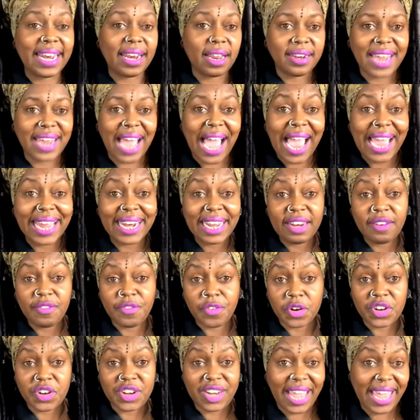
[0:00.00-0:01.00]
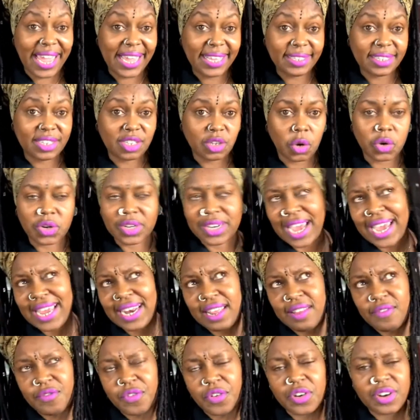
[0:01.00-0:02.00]
dining for dates or
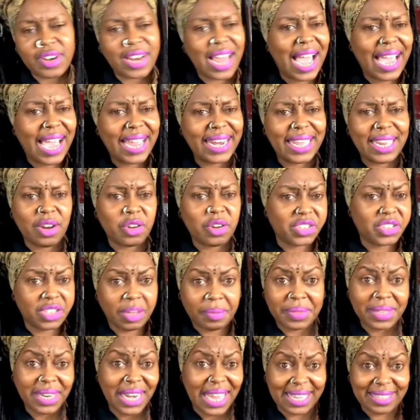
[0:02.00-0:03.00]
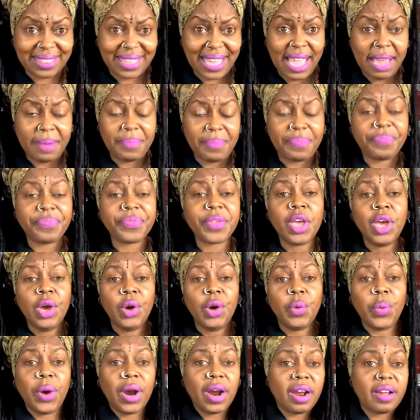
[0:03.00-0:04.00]
dating for dining or something like that,
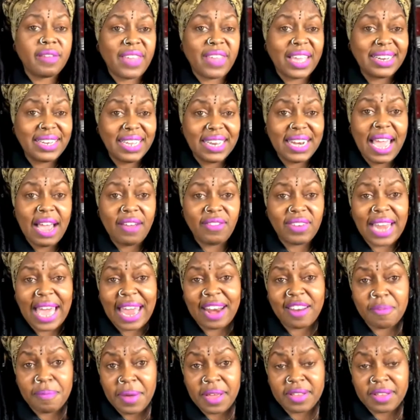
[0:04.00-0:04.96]
where they didn't have a lot